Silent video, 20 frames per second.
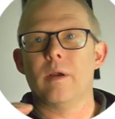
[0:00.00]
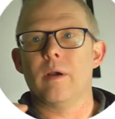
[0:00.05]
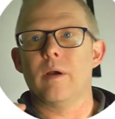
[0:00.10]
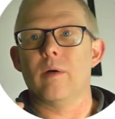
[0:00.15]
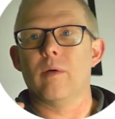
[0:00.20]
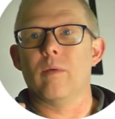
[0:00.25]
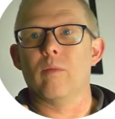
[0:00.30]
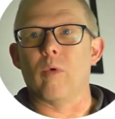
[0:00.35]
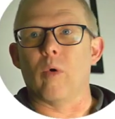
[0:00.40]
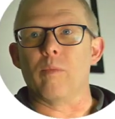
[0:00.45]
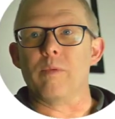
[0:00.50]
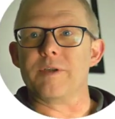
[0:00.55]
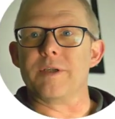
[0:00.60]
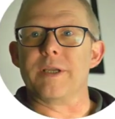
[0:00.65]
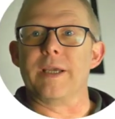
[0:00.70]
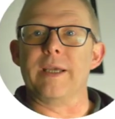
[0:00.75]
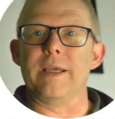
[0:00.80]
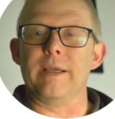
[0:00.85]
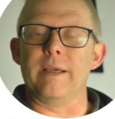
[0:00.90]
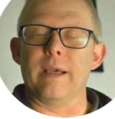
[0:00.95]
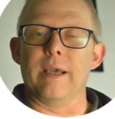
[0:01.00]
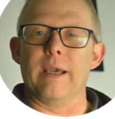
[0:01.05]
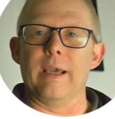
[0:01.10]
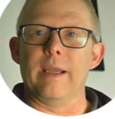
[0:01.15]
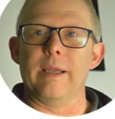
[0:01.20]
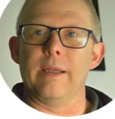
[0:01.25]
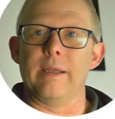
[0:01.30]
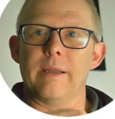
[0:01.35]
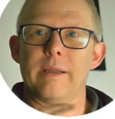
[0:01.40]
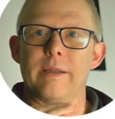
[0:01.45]
What we see
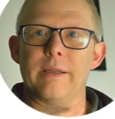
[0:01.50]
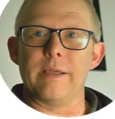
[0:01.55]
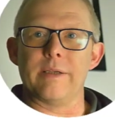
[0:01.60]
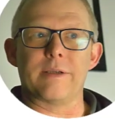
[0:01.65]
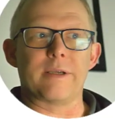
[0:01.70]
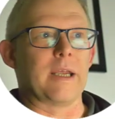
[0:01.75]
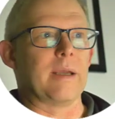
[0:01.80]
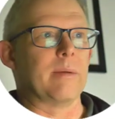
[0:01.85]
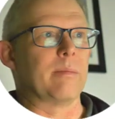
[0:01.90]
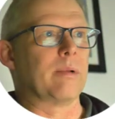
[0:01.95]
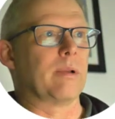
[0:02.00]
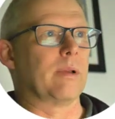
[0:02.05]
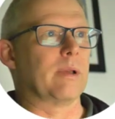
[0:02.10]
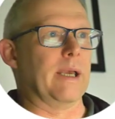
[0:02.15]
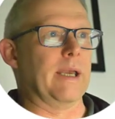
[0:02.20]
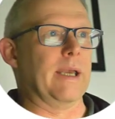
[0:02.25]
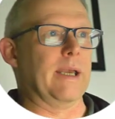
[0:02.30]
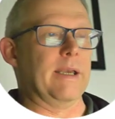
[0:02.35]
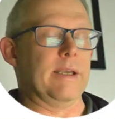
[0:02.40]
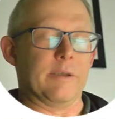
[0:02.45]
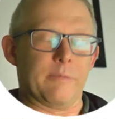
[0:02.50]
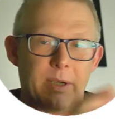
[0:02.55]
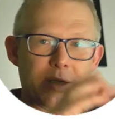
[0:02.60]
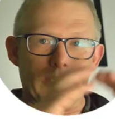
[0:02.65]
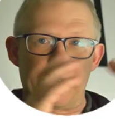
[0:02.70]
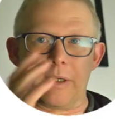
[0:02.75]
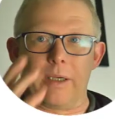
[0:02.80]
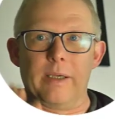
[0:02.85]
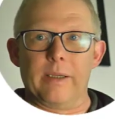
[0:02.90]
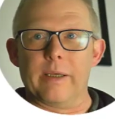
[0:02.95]
in this table is
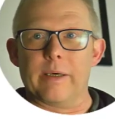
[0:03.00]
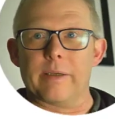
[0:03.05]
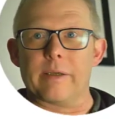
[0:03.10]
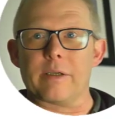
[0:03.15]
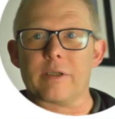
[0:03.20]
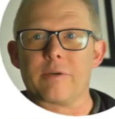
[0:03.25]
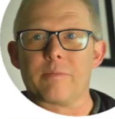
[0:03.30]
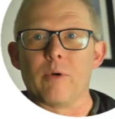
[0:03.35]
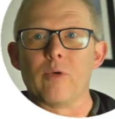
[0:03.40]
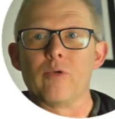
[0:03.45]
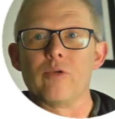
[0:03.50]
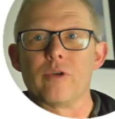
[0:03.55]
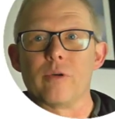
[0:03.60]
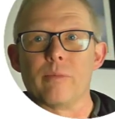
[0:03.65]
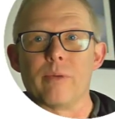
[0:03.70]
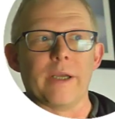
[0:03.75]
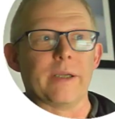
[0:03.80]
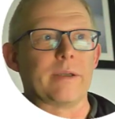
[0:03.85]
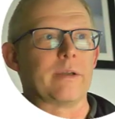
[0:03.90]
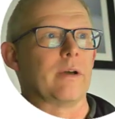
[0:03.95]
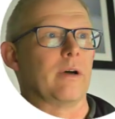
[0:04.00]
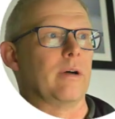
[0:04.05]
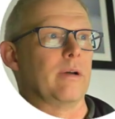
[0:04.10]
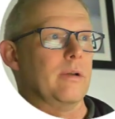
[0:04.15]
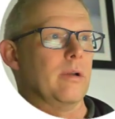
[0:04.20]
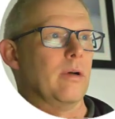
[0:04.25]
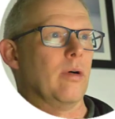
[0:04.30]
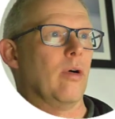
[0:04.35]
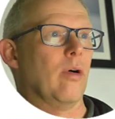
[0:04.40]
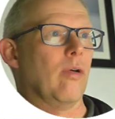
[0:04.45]
basically that exposure breakdown
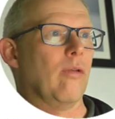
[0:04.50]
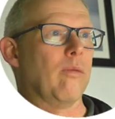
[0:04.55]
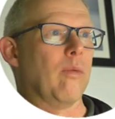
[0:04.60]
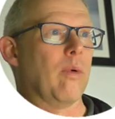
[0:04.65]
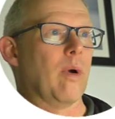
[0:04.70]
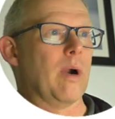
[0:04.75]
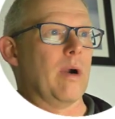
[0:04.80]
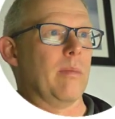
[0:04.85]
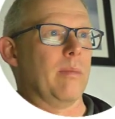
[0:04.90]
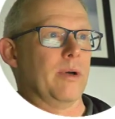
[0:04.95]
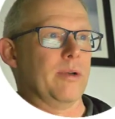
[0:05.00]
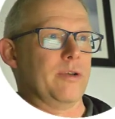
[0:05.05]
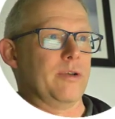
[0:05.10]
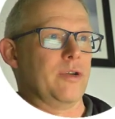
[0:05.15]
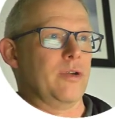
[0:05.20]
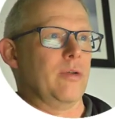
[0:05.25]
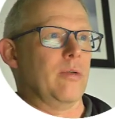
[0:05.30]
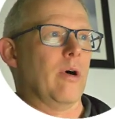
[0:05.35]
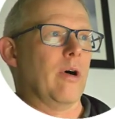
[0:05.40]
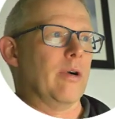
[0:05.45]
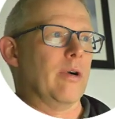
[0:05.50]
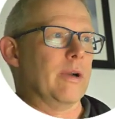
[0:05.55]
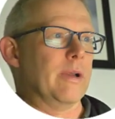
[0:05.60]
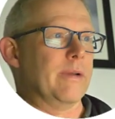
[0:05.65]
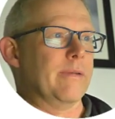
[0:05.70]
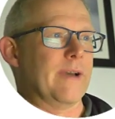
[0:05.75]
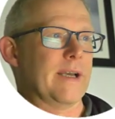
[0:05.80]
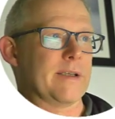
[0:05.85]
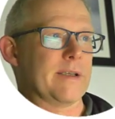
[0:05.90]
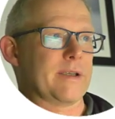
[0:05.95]
of whereabouts you are
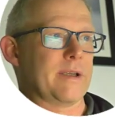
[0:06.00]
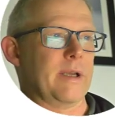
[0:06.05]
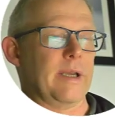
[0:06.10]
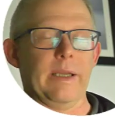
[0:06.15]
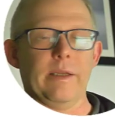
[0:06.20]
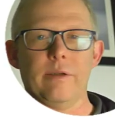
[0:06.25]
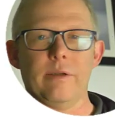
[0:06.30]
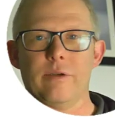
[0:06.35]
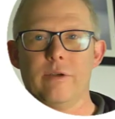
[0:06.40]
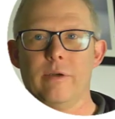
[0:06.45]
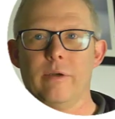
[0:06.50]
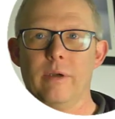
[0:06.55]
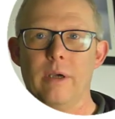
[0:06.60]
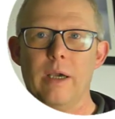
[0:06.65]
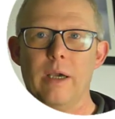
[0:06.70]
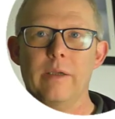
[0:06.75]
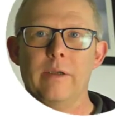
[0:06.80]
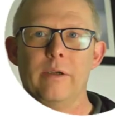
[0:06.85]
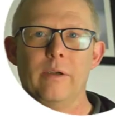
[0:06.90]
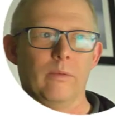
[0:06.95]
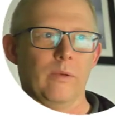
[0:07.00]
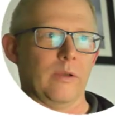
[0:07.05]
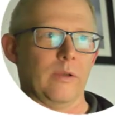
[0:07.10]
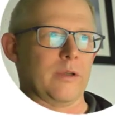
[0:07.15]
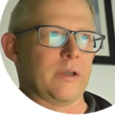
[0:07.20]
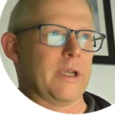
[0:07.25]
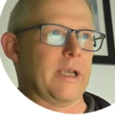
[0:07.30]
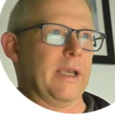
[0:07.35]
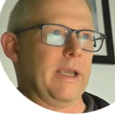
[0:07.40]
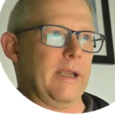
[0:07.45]
invested into, and you will
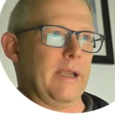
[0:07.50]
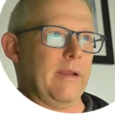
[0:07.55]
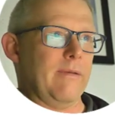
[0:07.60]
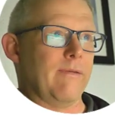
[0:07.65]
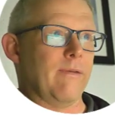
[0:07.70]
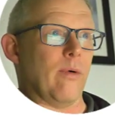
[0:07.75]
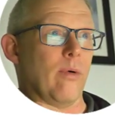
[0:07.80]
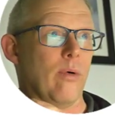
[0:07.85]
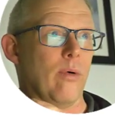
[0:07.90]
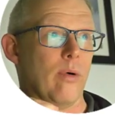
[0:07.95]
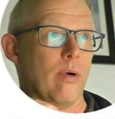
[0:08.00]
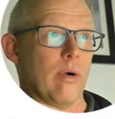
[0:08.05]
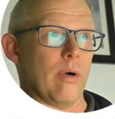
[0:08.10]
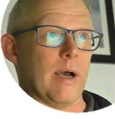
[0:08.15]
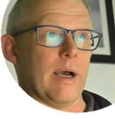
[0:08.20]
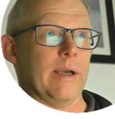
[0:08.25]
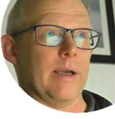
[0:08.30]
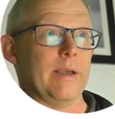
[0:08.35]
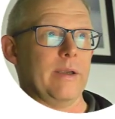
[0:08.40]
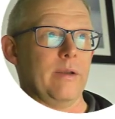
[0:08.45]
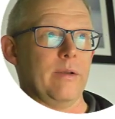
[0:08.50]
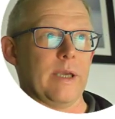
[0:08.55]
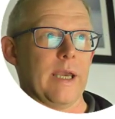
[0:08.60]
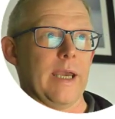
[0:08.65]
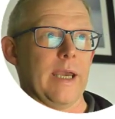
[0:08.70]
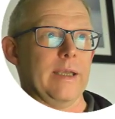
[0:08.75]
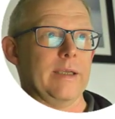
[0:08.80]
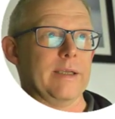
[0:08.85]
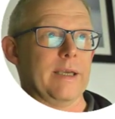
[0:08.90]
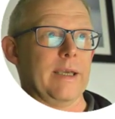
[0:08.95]
see for
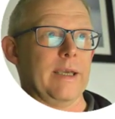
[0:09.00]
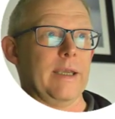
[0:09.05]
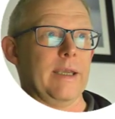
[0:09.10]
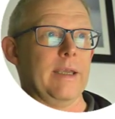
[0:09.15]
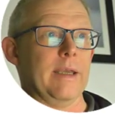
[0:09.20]
IUKD